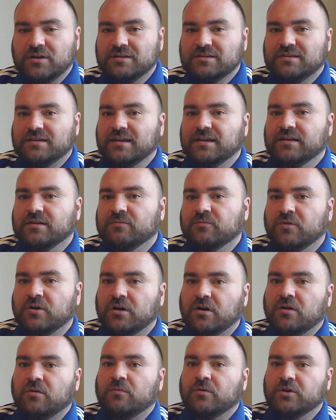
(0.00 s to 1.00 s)
did and what
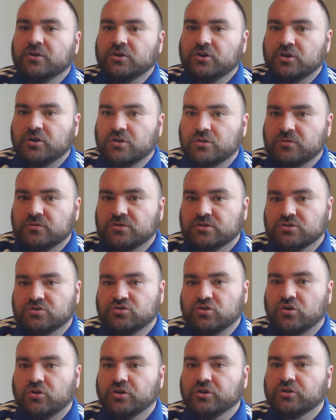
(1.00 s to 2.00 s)
I want you to
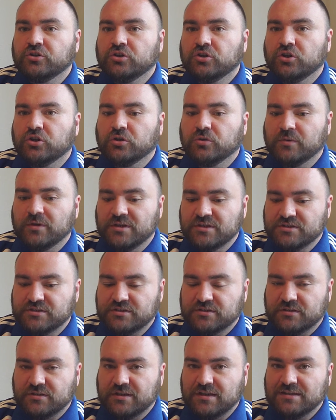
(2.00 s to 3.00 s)
try and do is
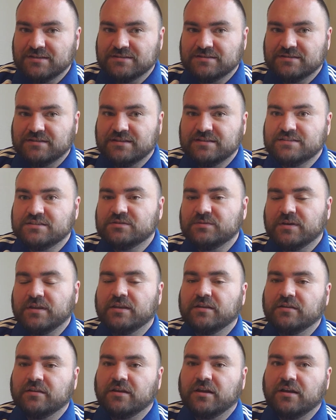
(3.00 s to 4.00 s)
this is where
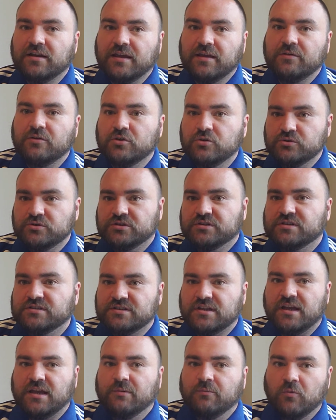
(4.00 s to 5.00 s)
I keep using the
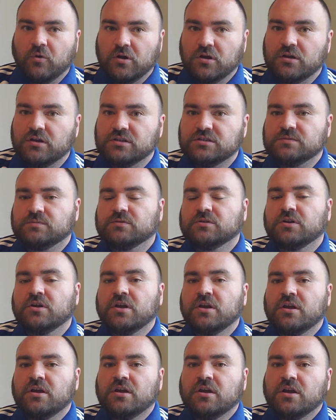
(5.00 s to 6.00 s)
same words, but
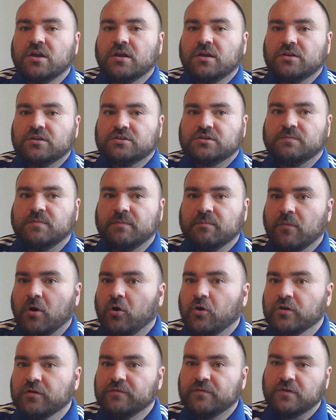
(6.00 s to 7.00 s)
to be
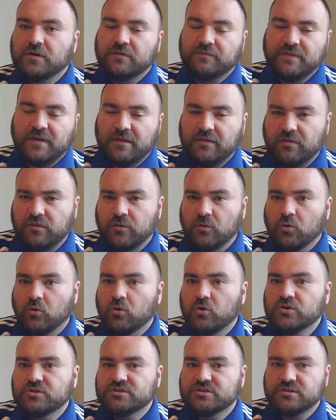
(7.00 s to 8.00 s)
mindful of that
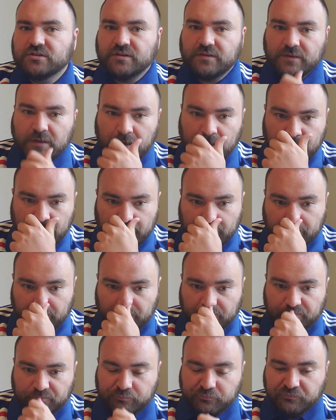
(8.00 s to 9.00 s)
thought.
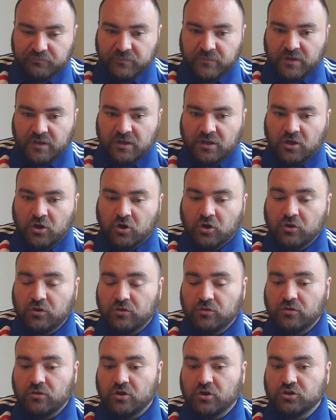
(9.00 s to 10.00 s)
I,
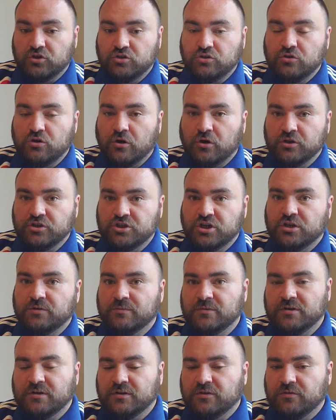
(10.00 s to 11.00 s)
I
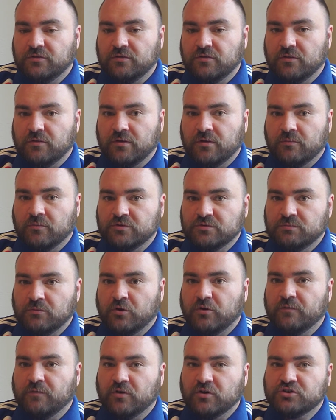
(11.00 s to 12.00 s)
genuinely was
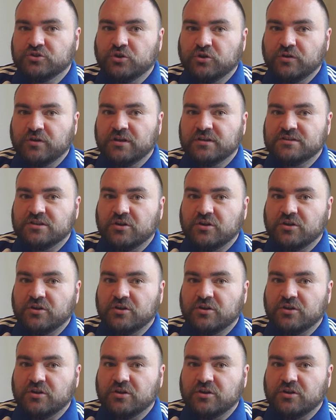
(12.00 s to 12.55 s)
mindful. So it's